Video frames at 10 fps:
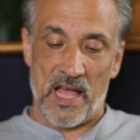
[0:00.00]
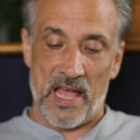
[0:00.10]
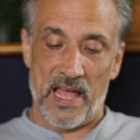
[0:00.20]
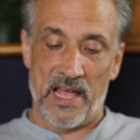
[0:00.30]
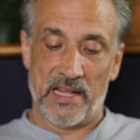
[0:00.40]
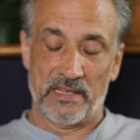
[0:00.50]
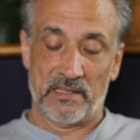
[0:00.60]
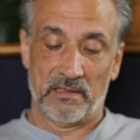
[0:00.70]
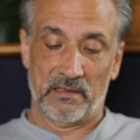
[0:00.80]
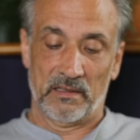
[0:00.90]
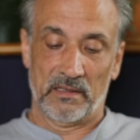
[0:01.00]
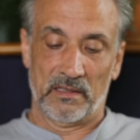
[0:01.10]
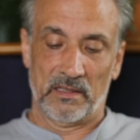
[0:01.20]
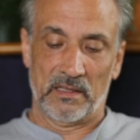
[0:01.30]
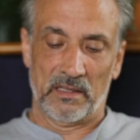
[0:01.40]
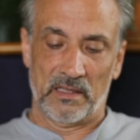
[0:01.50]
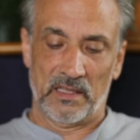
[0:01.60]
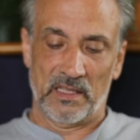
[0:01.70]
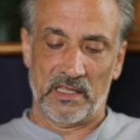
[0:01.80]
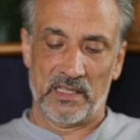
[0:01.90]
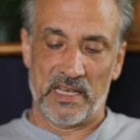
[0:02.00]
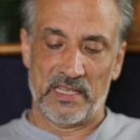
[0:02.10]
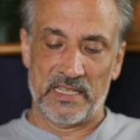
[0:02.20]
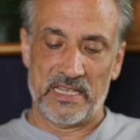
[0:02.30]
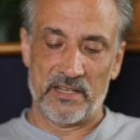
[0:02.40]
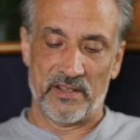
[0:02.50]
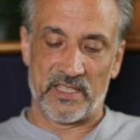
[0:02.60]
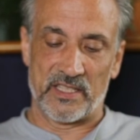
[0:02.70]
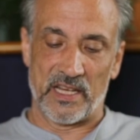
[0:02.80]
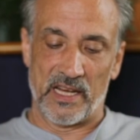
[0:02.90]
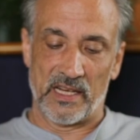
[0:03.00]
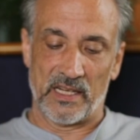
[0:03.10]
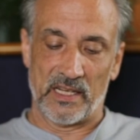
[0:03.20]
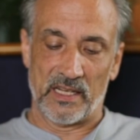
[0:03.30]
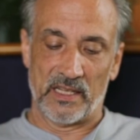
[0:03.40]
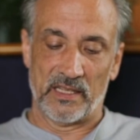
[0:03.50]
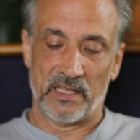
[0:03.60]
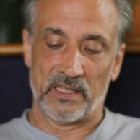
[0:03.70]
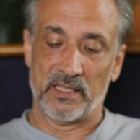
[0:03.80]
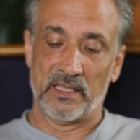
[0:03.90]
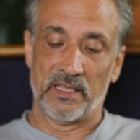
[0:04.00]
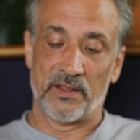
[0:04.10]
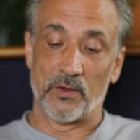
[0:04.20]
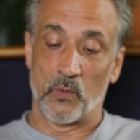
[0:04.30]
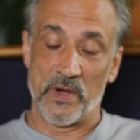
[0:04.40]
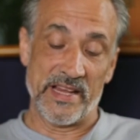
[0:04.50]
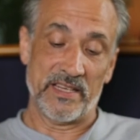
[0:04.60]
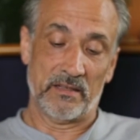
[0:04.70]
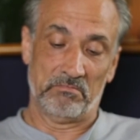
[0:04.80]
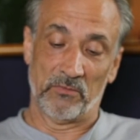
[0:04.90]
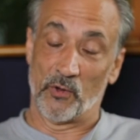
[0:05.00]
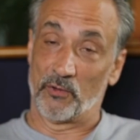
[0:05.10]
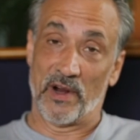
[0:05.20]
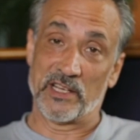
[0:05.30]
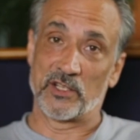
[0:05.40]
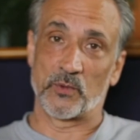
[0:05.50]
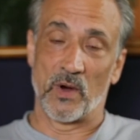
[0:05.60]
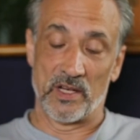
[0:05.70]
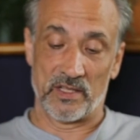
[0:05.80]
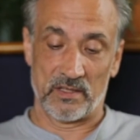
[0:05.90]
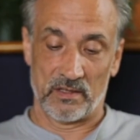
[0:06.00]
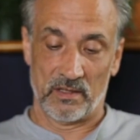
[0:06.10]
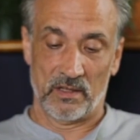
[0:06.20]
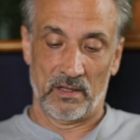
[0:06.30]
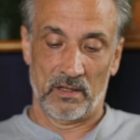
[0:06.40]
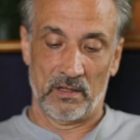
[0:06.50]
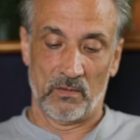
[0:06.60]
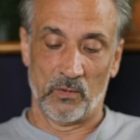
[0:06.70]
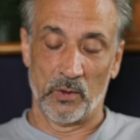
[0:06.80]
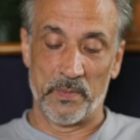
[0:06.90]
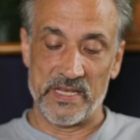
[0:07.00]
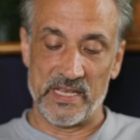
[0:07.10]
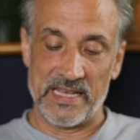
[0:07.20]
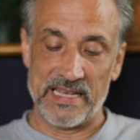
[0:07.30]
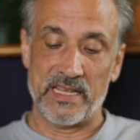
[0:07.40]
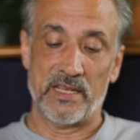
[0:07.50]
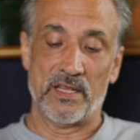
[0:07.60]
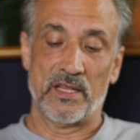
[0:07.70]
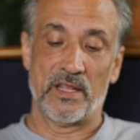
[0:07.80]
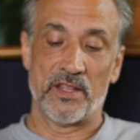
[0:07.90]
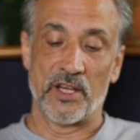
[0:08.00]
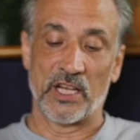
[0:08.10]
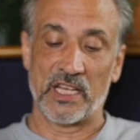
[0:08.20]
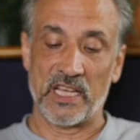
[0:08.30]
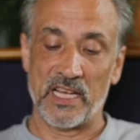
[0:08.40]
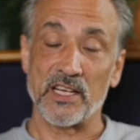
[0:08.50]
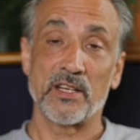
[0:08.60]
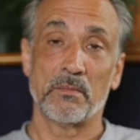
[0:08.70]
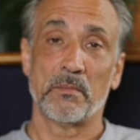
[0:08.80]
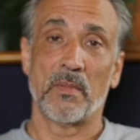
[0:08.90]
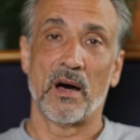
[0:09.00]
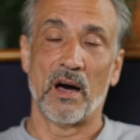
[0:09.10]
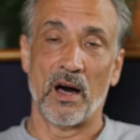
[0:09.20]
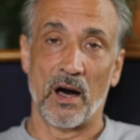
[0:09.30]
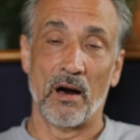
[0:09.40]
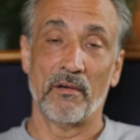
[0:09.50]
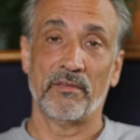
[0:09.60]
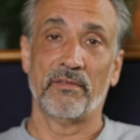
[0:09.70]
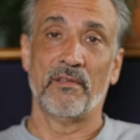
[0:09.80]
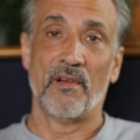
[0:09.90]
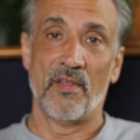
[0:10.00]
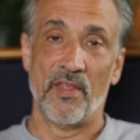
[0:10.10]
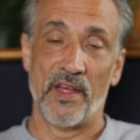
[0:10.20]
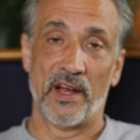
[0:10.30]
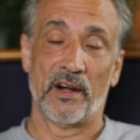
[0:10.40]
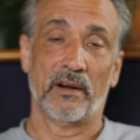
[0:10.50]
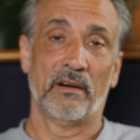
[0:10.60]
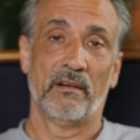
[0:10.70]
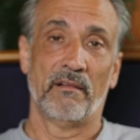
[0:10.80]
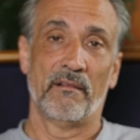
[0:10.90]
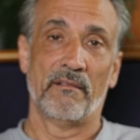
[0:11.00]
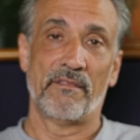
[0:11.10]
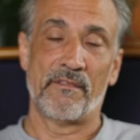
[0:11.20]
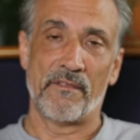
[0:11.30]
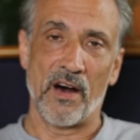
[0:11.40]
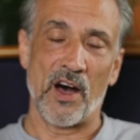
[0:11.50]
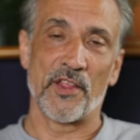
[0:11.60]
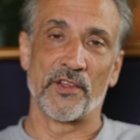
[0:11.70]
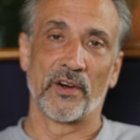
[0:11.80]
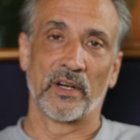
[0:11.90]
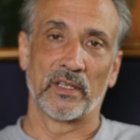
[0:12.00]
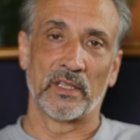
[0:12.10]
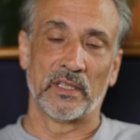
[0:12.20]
And yet here it's saying that the wheat, or the righteous ones, will be in the kingdom of their Father.